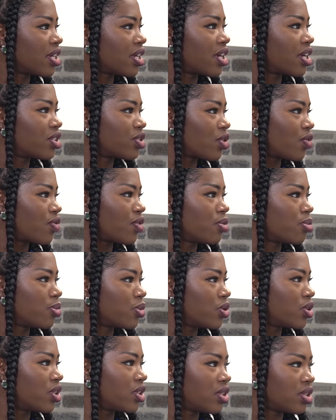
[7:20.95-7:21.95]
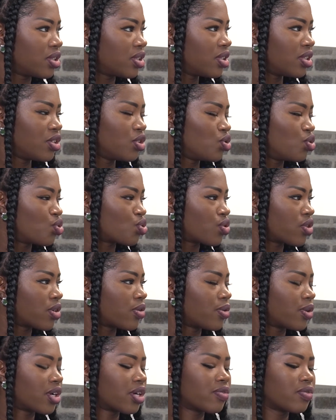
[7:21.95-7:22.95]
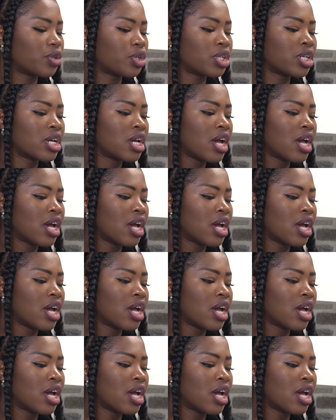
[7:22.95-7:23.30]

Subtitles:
case of injury, whatever.